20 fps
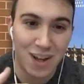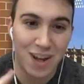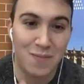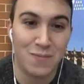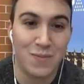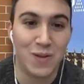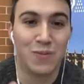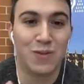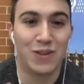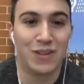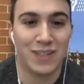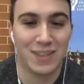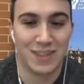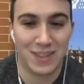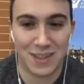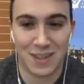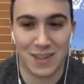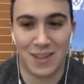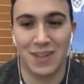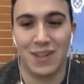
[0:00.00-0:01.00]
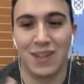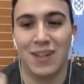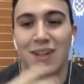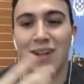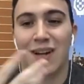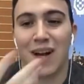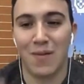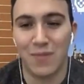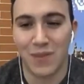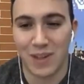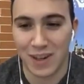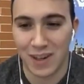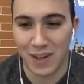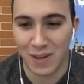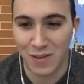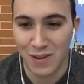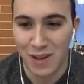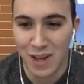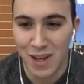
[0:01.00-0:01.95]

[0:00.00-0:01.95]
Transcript: and people that is coming new.